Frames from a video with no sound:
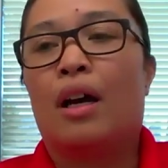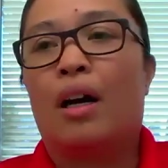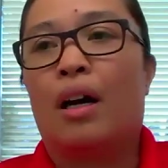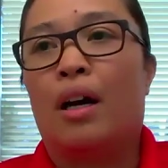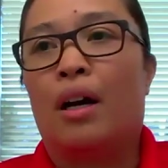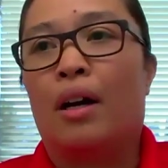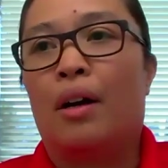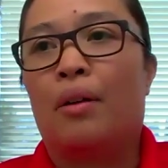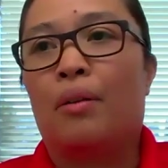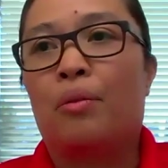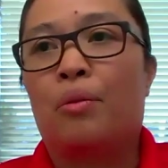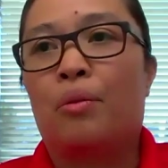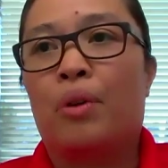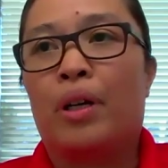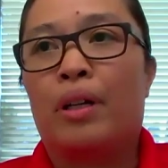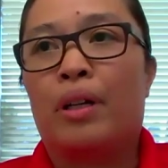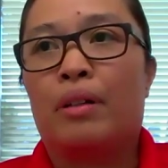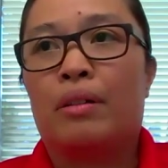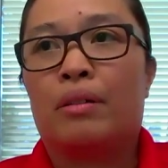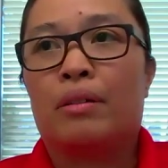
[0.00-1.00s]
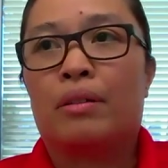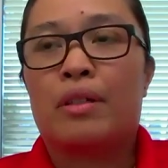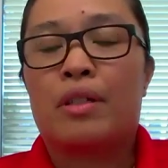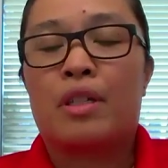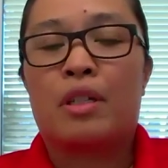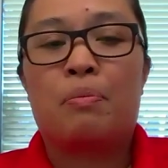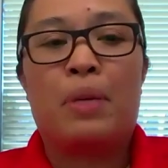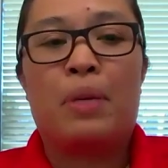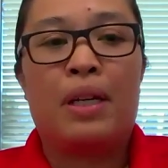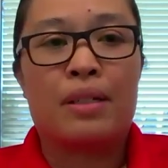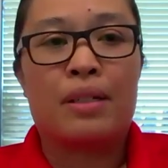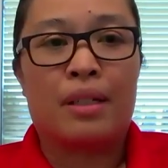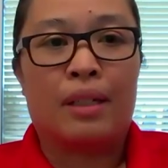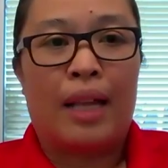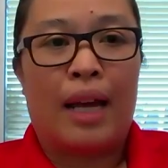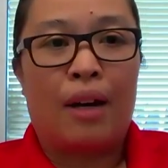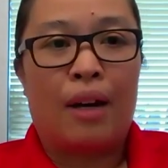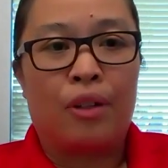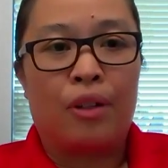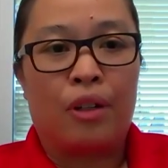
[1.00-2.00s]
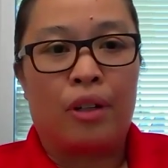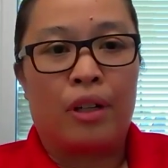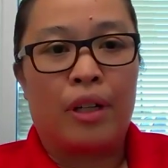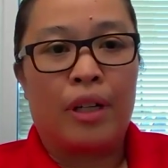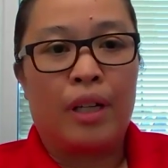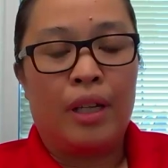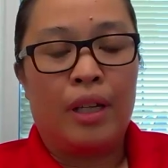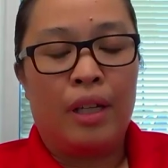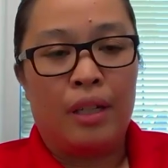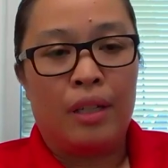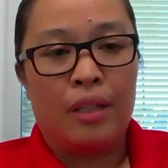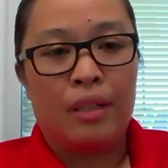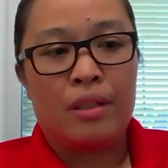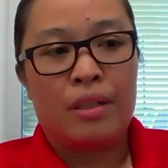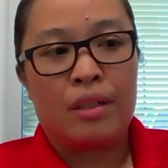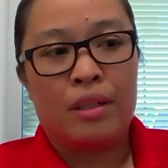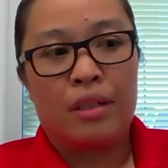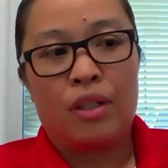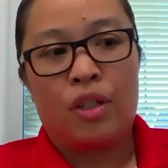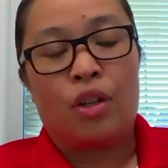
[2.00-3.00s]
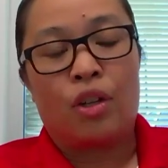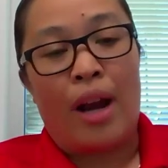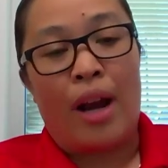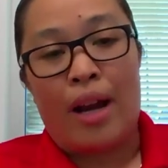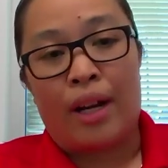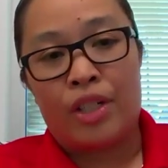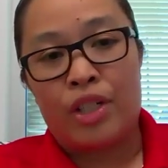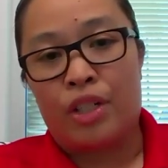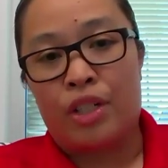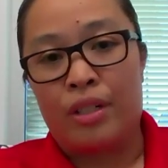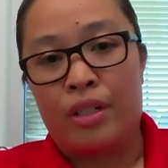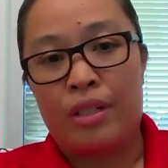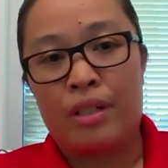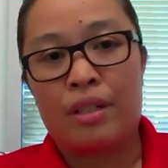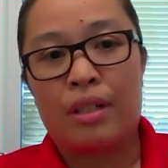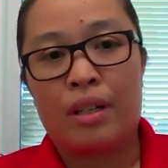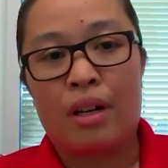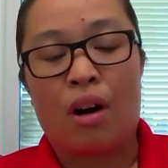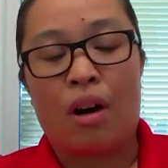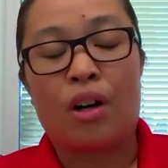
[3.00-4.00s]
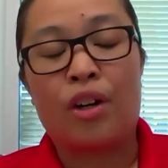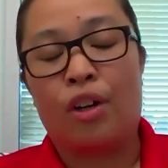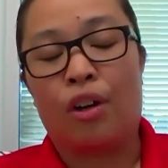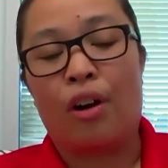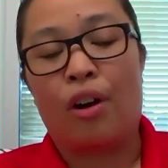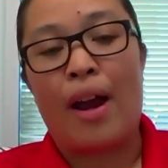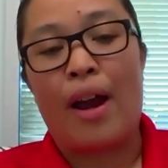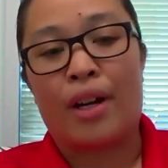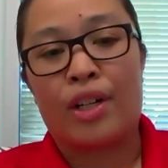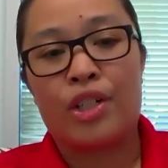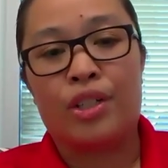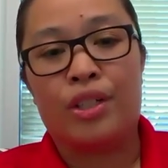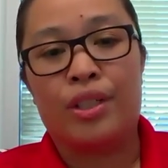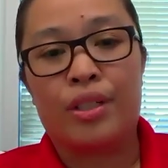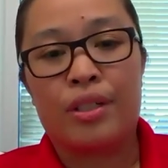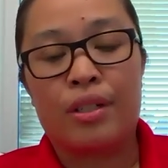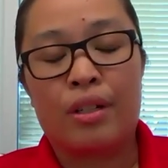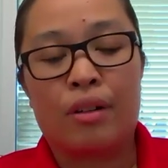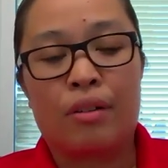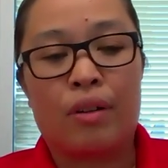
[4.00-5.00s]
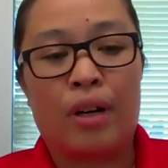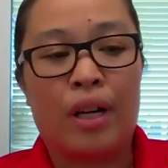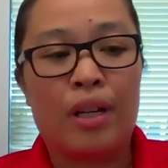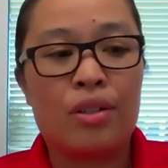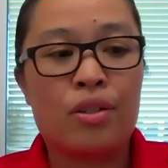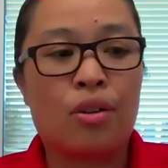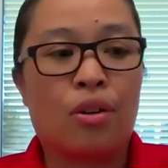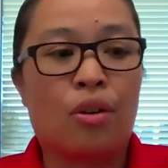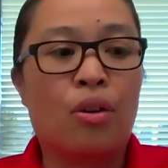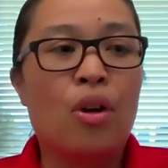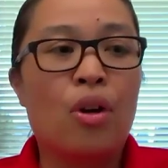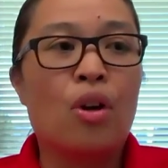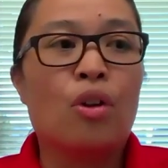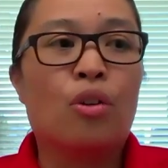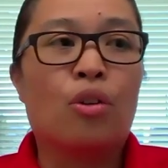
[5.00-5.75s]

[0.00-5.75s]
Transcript: uh, what speaks louder is your actions are your actions right so